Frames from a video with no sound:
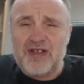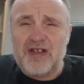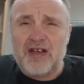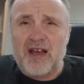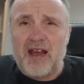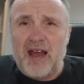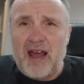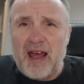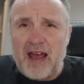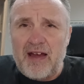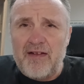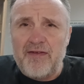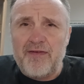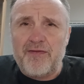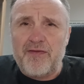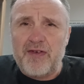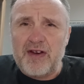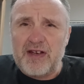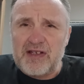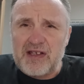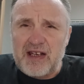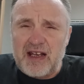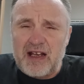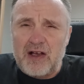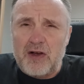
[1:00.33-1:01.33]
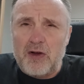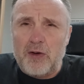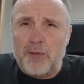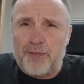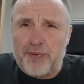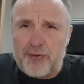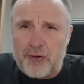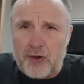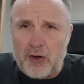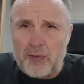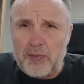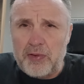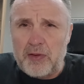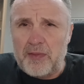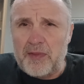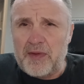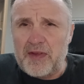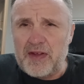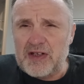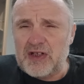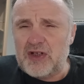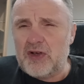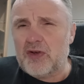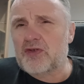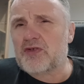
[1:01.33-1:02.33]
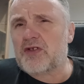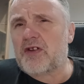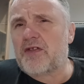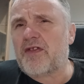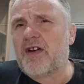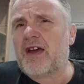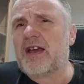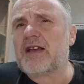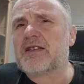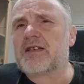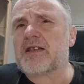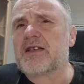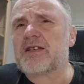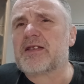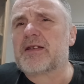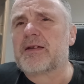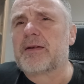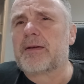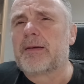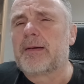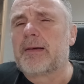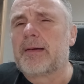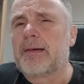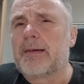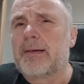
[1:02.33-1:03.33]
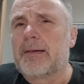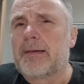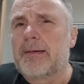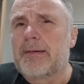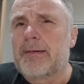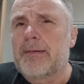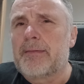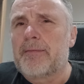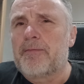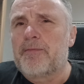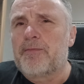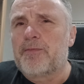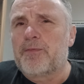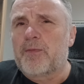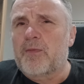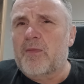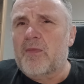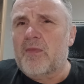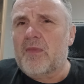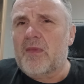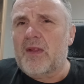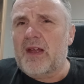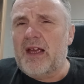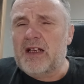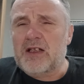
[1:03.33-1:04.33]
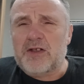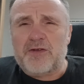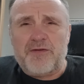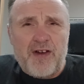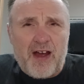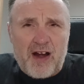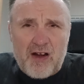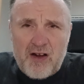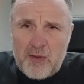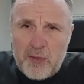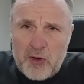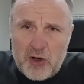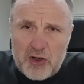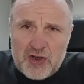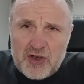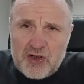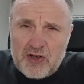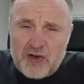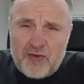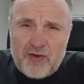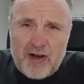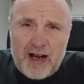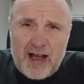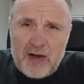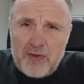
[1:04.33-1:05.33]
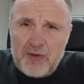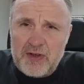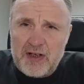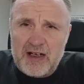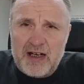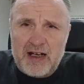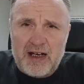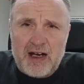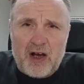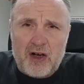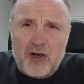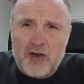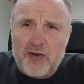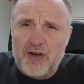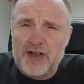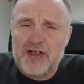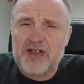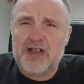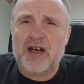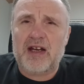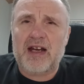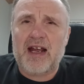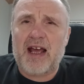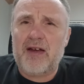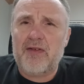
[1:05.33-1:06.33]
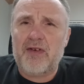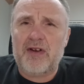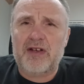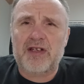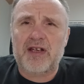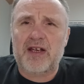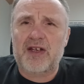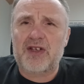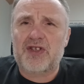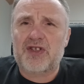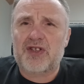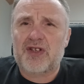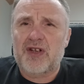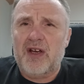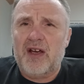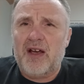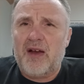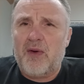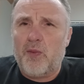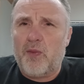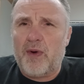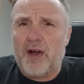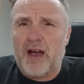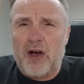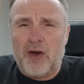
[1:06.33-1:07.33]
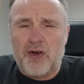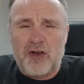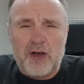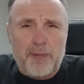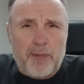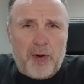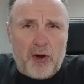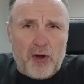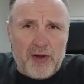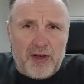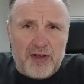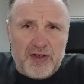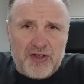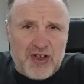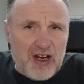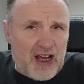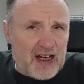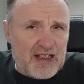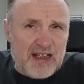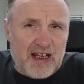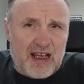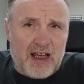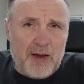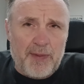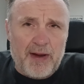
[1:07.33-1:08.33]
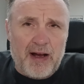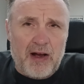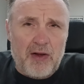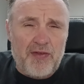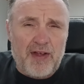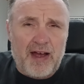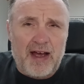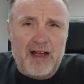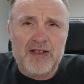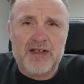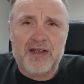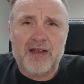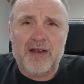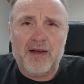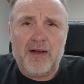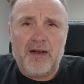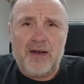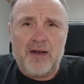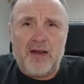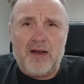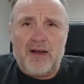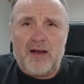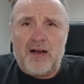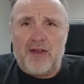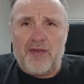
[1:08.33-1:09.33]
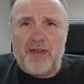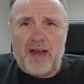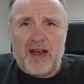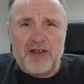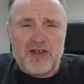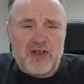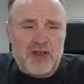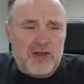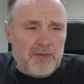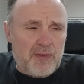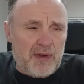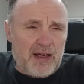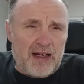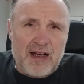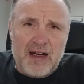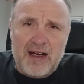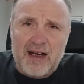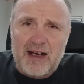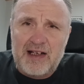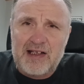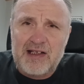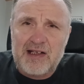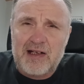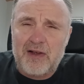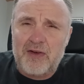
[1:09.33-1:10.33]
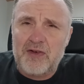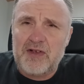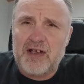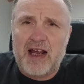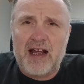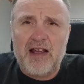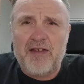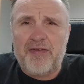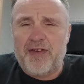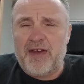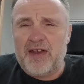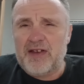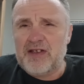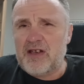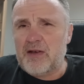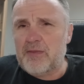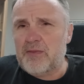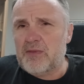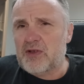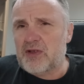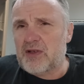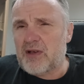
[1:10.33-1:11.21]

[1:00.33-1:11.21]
to every single problem that this country faces. It's very much grounded in our Christian heritage. We're unapologetic about that. And that doesn't mean it excludes atheists